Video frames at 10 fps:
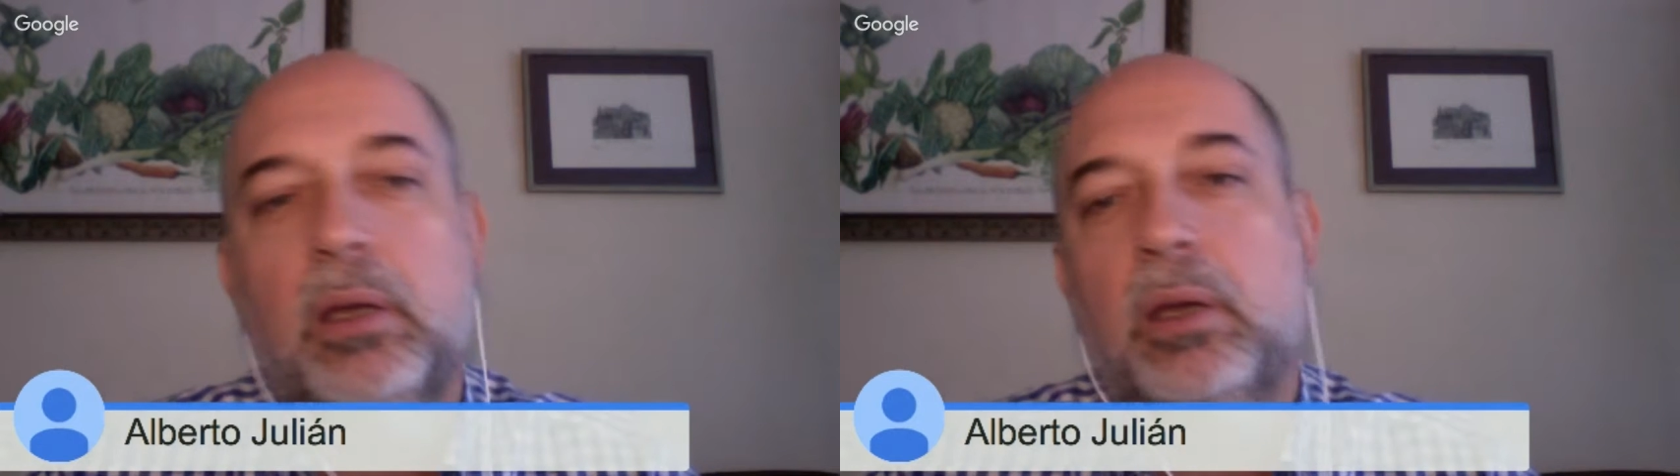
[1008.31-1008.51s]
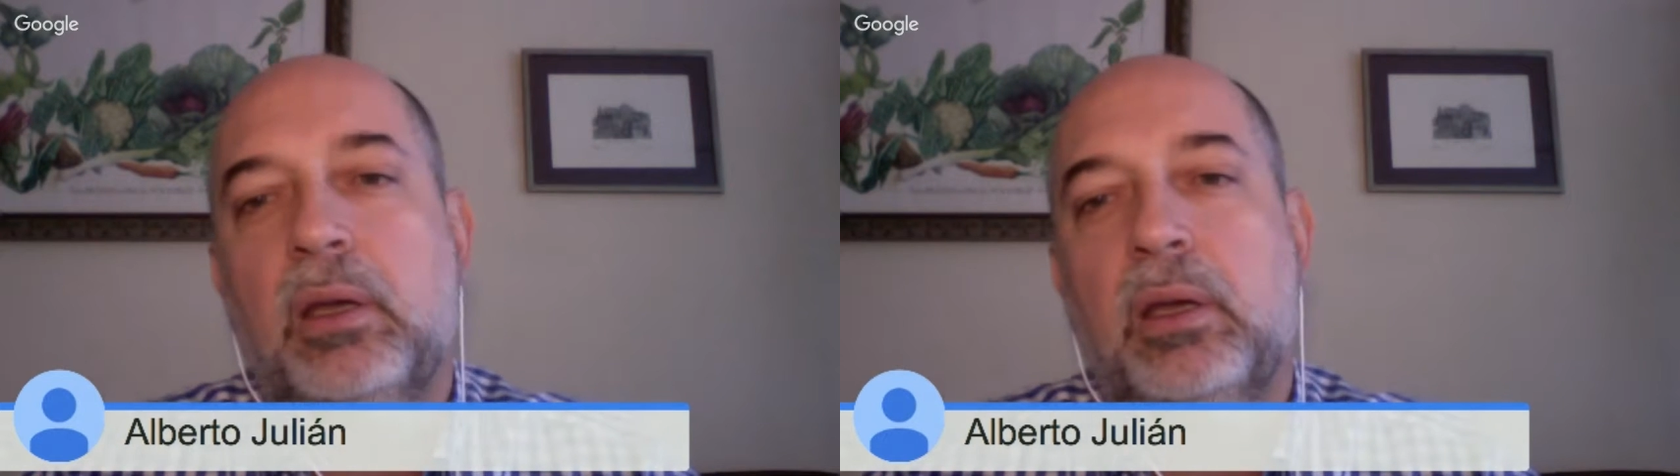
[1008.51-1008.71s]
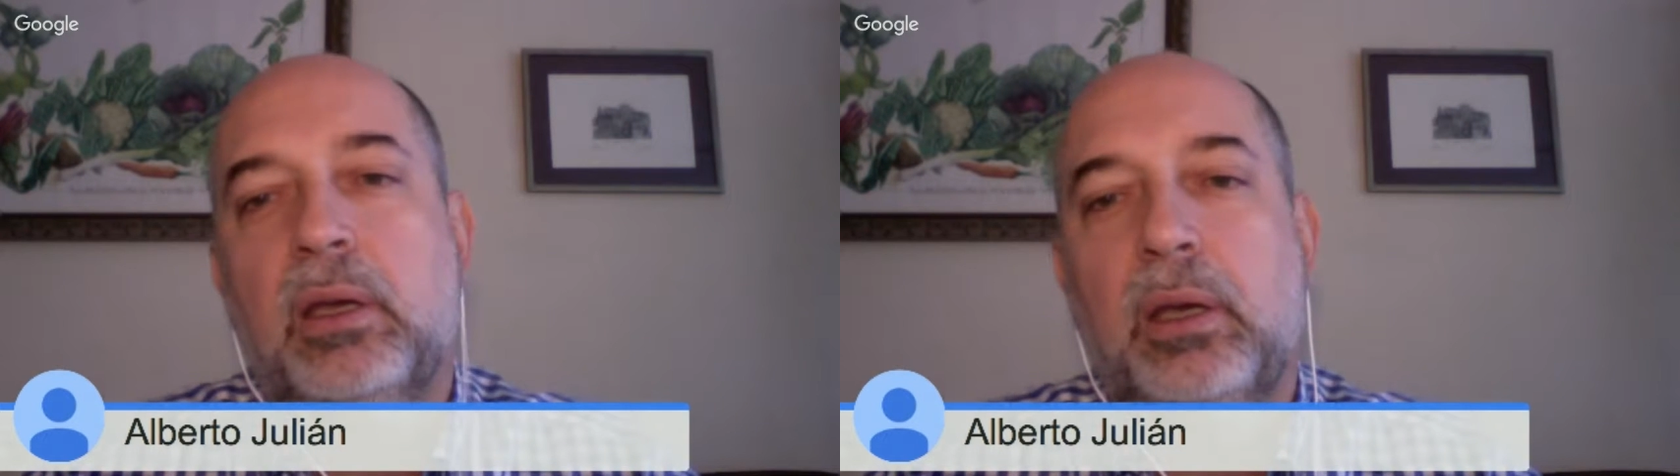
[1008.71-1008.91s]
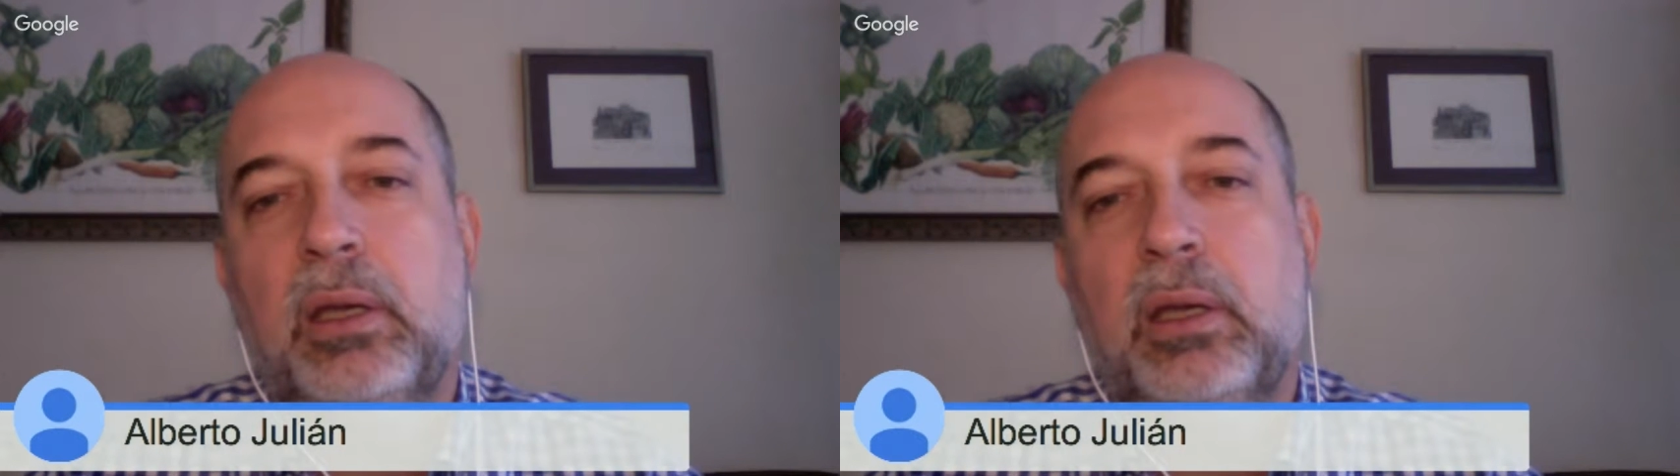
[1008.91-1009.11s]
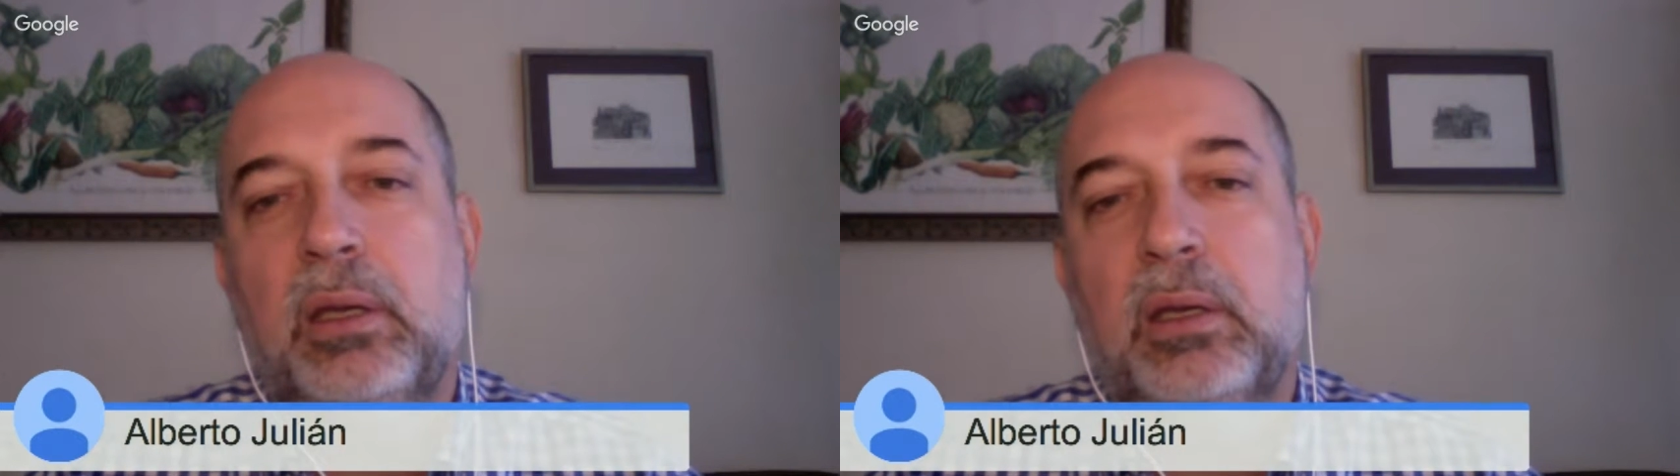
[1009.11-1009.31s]

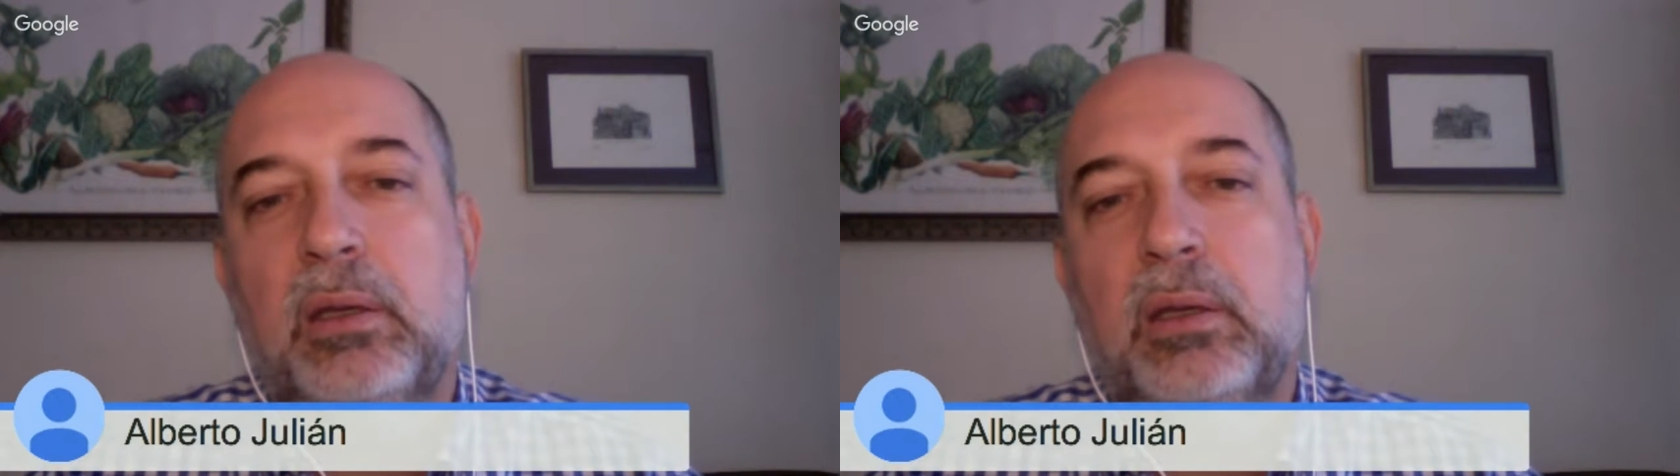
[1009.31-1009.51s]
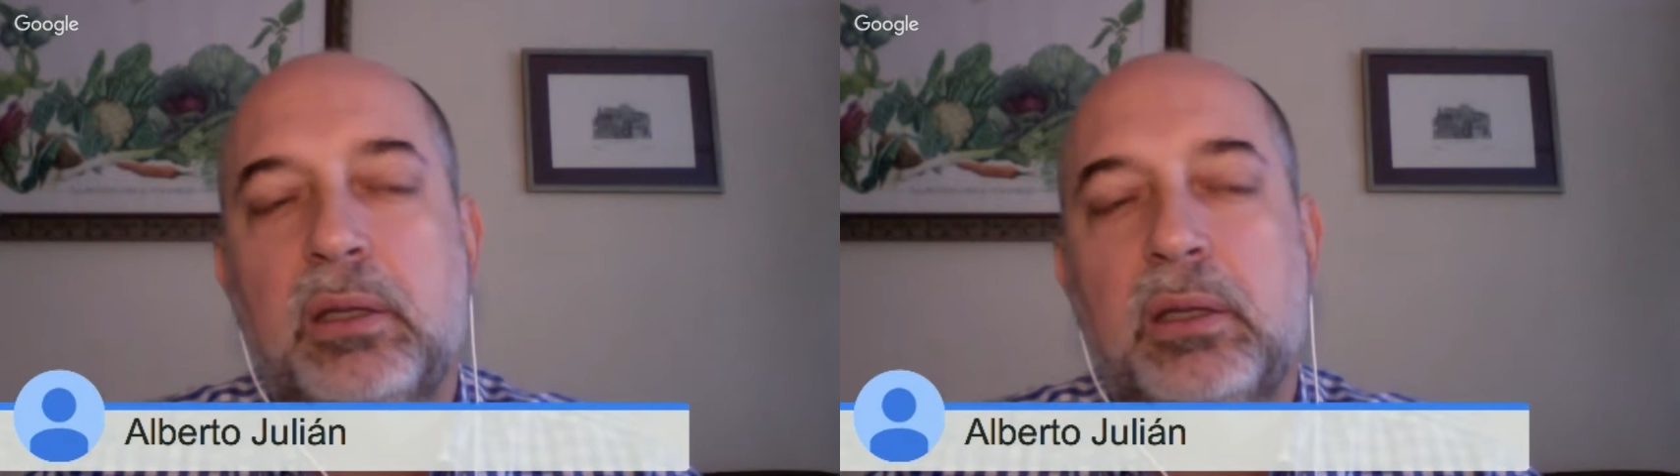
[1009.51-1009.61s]
the